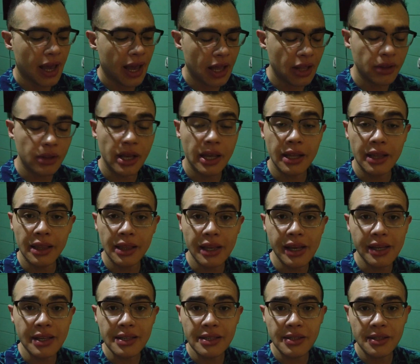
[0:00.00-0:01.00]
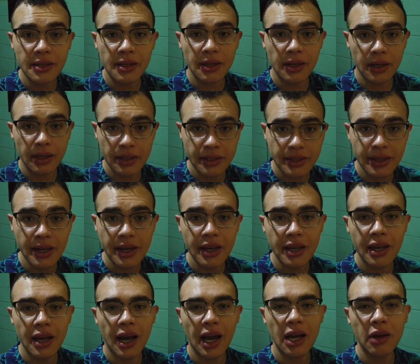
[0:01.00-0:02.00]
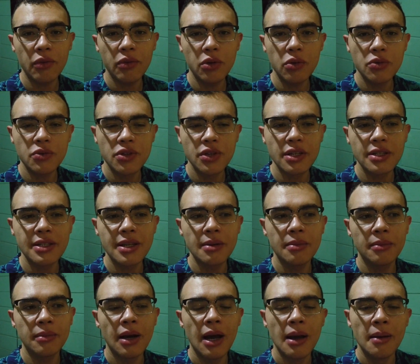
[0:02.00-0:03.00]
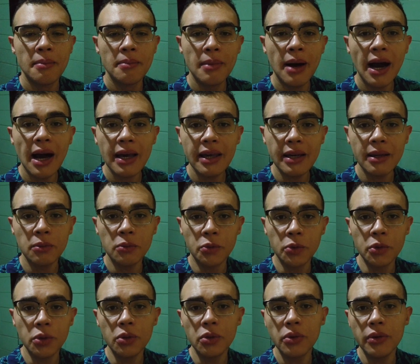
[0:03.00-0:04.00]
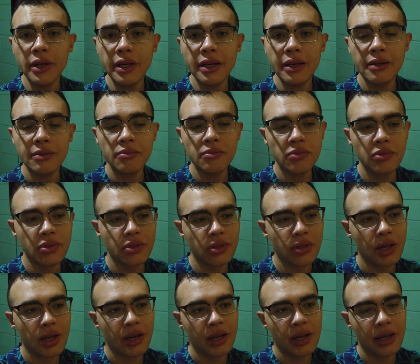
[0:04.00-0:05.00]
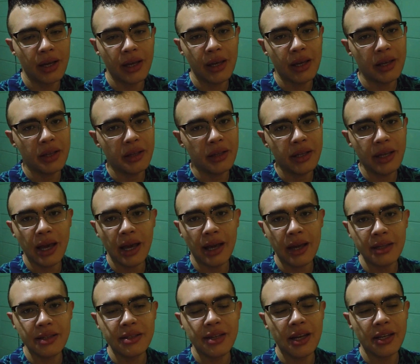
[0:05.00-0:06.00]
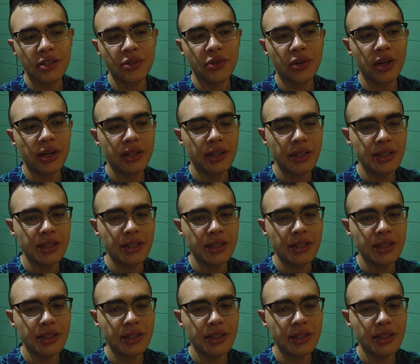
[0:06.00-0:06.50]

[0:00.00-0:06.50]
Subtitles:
And in this city, I will see some Mayan ruins and yeah, etc.